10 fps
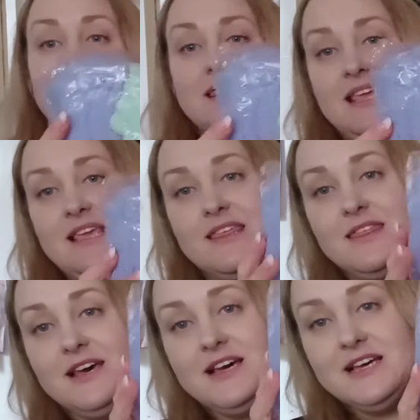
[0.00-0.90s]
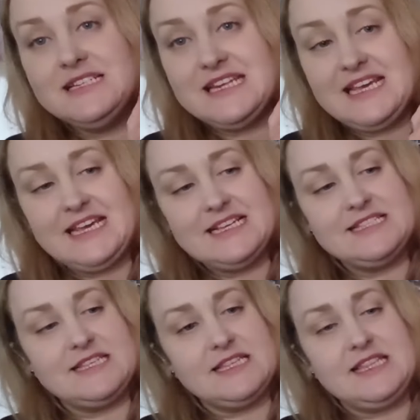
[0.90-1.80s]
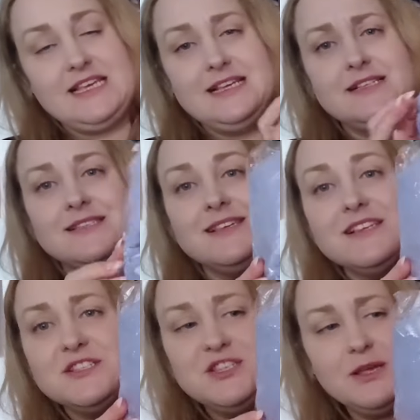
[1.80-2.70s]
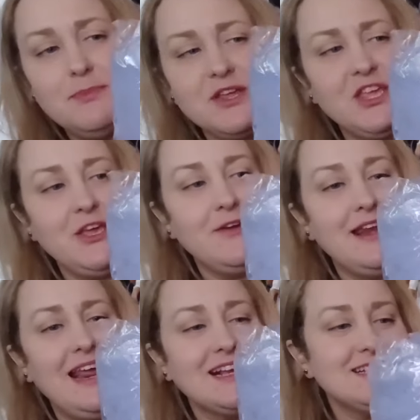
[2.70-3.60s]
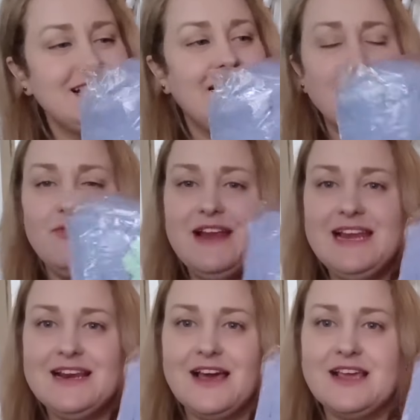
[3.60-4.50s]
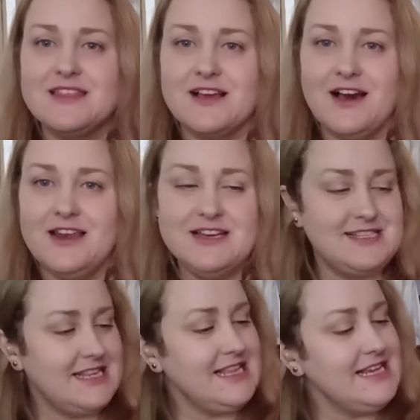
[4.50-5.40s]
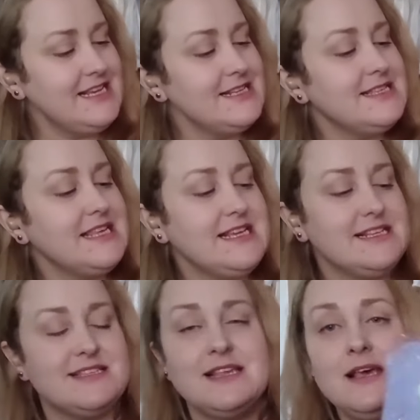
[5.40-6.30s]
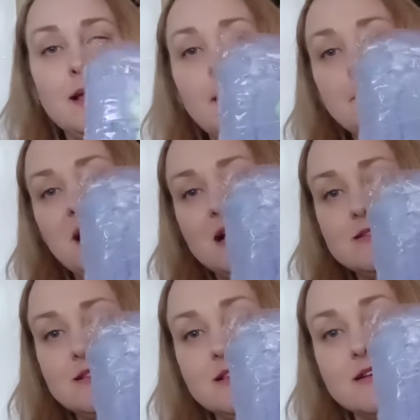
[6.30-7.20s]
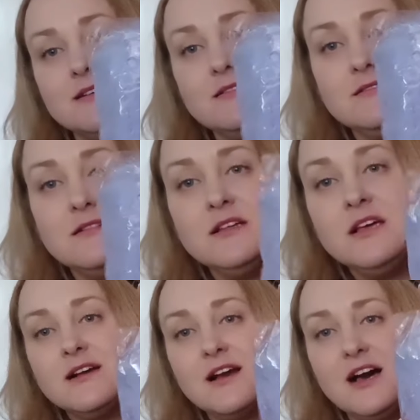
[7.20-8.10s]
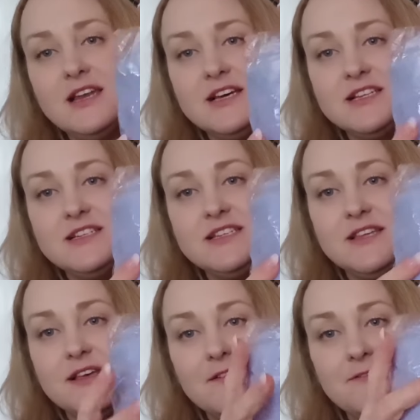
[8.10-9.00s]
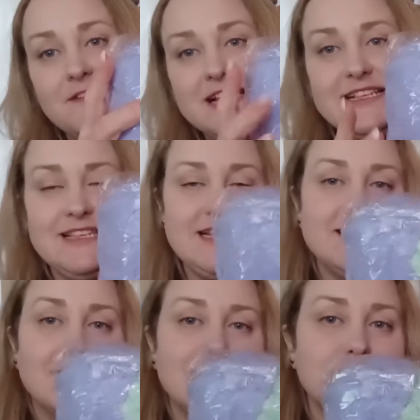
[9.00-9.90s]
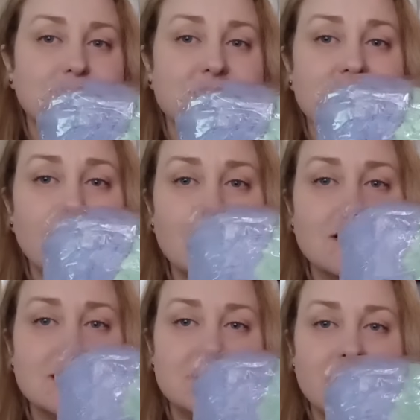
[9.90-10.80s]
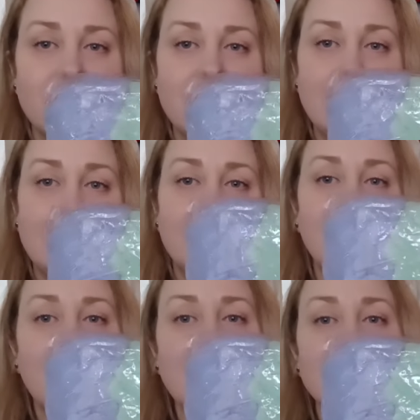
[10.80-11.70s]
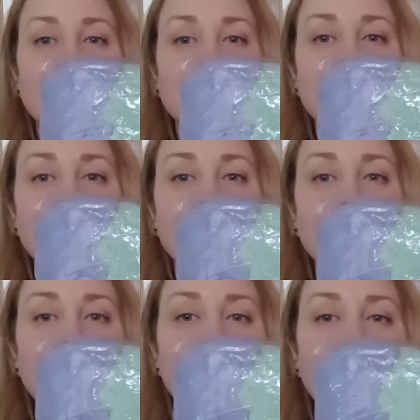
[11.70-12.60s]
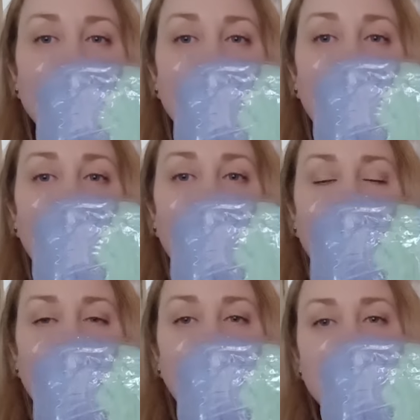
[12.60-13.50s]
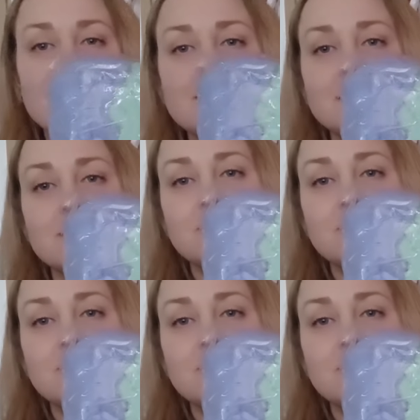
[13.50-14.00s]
The third is these super cute. And actually, I really like the colours of these. These pastel coloured fleecy type socks. We've got it in a lilac, a pastel